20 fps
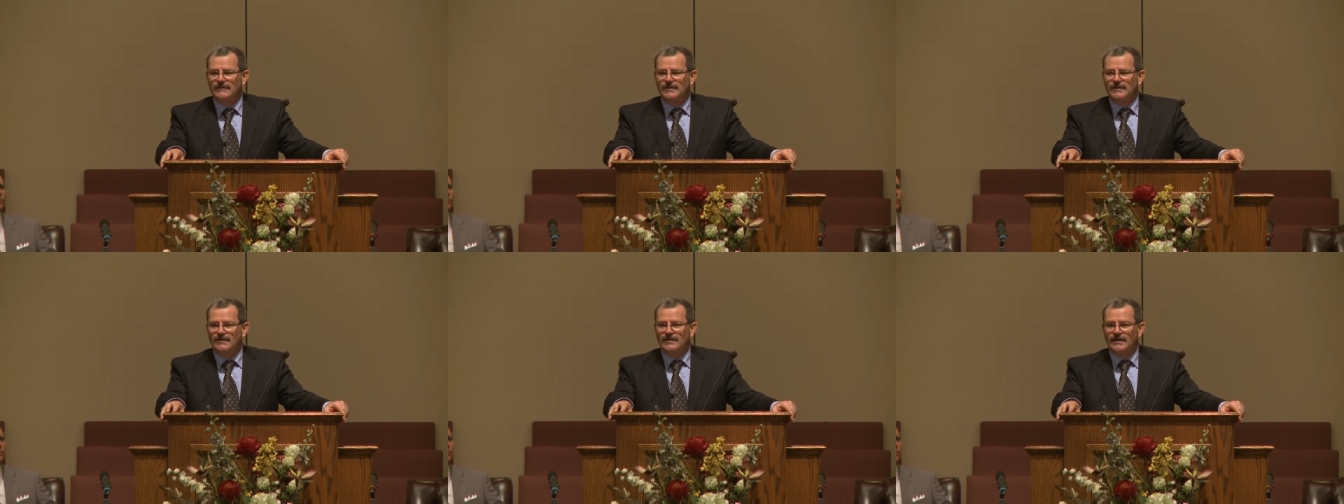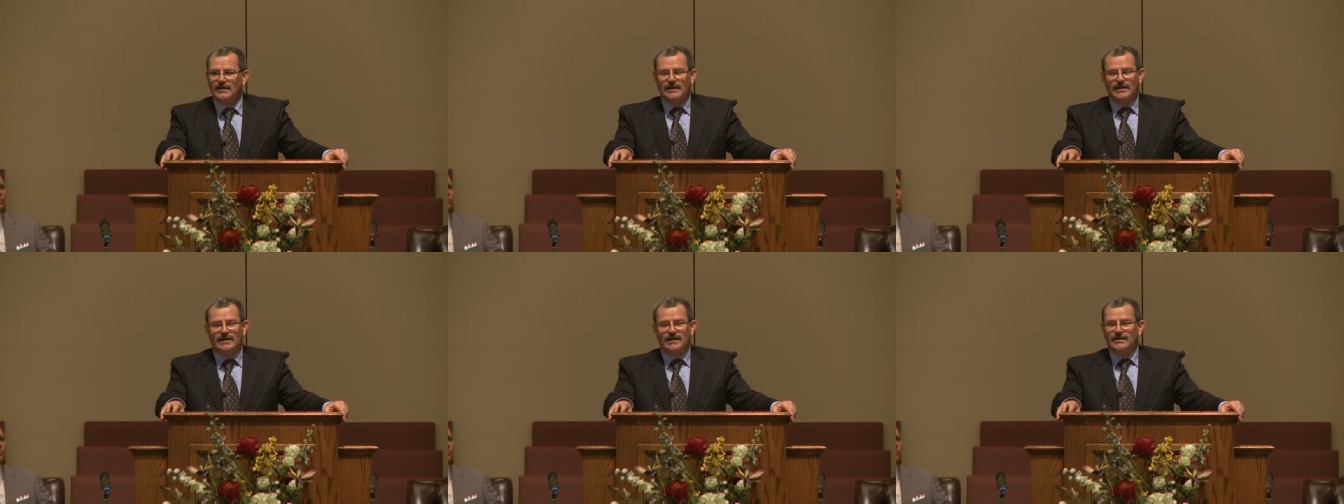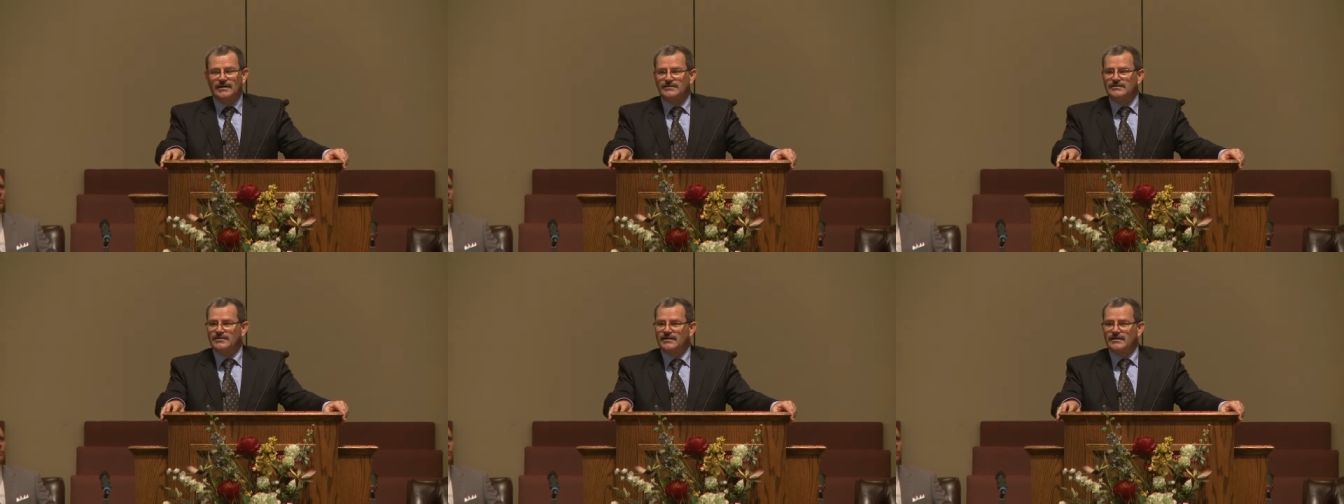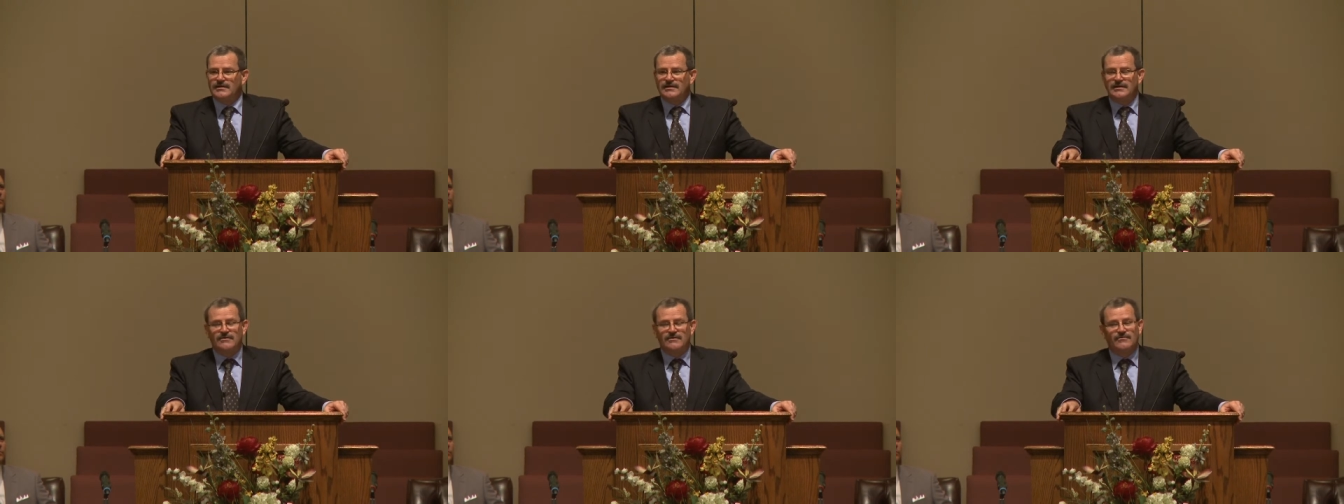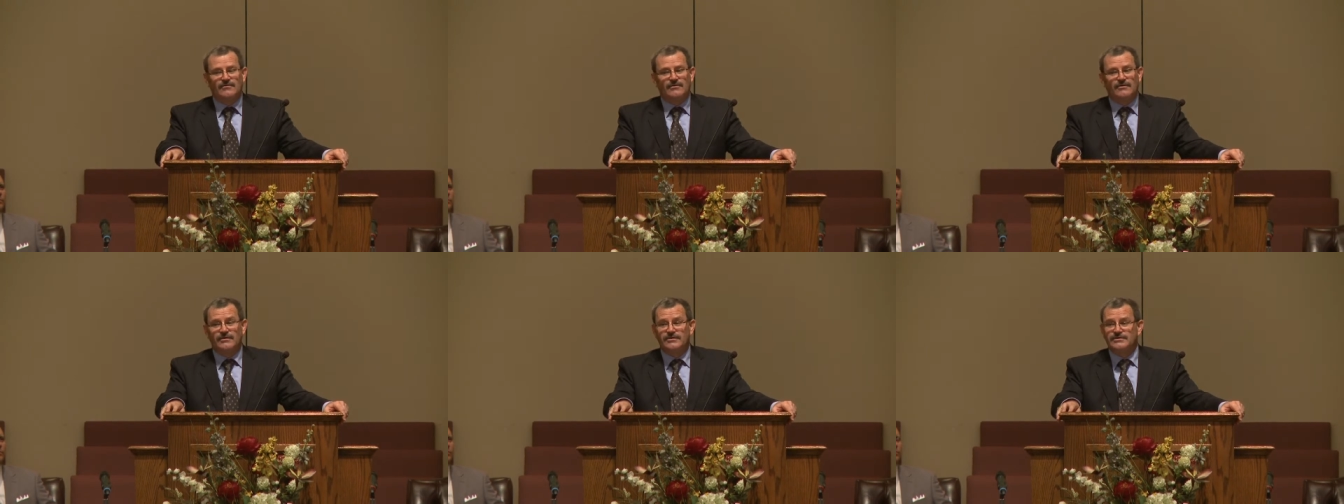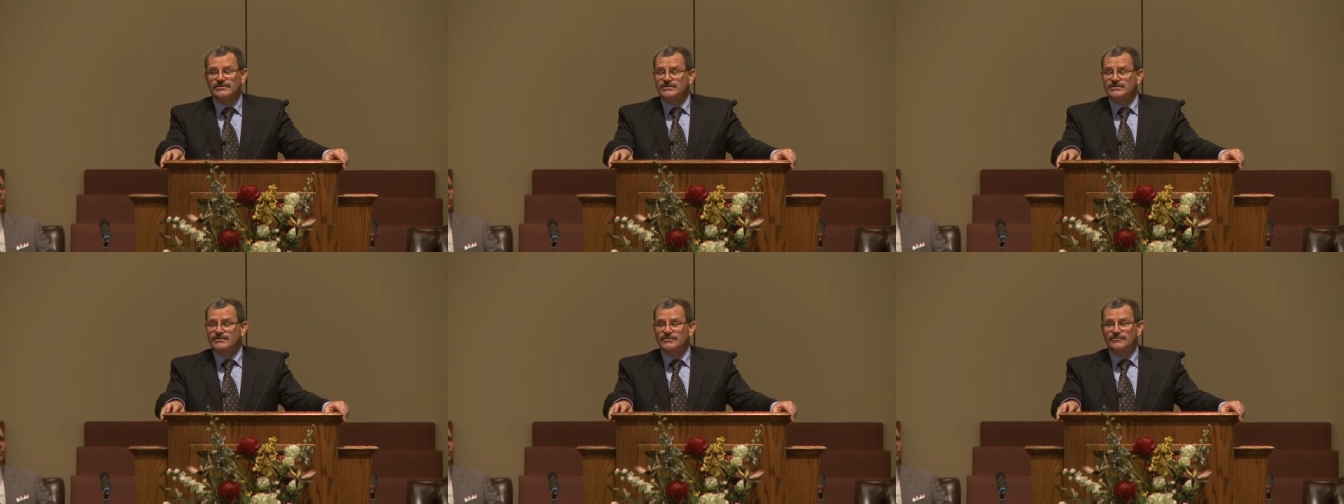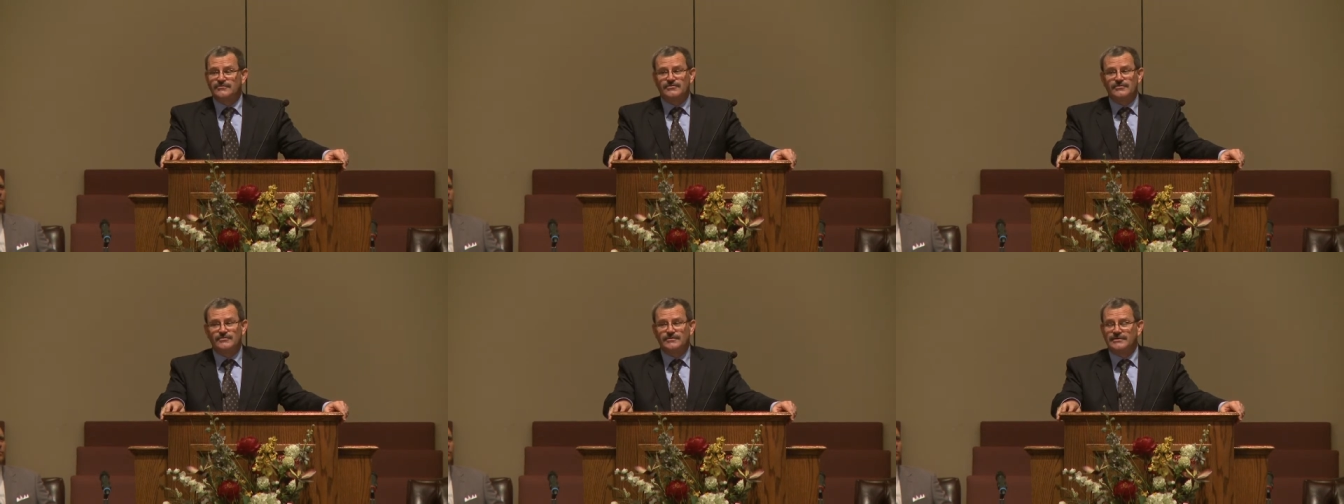And I got to tell you, that song is still
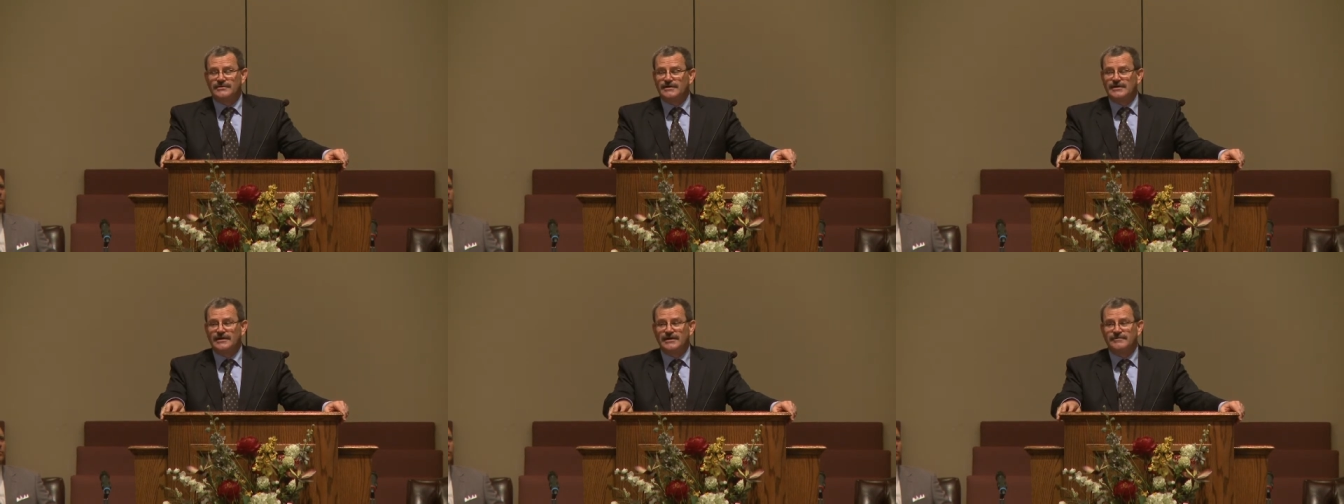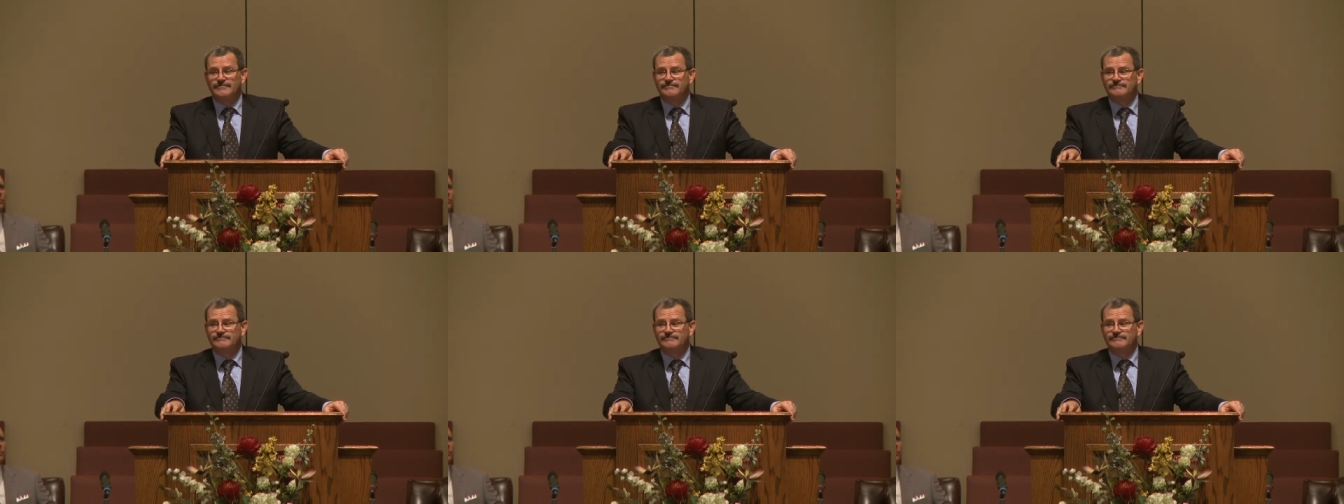true today.